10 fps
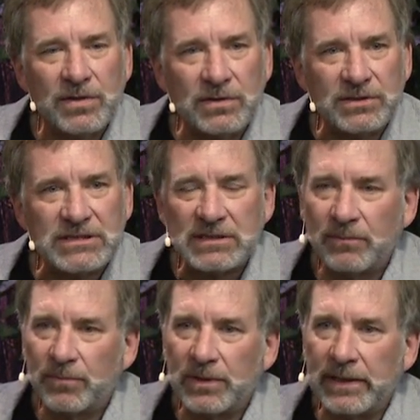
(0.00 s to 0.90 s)
you'll
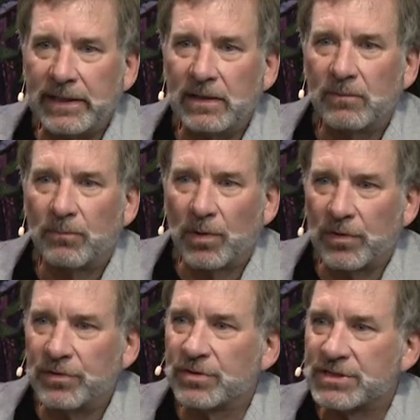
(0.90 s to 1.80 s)
simply
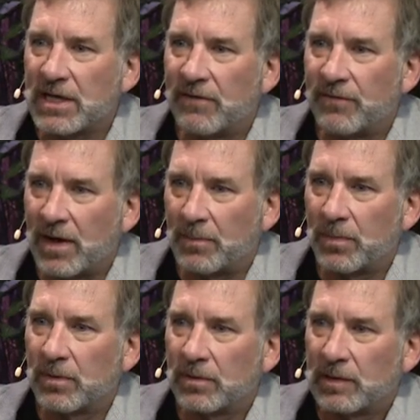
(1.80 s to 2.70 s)
burn yourself up.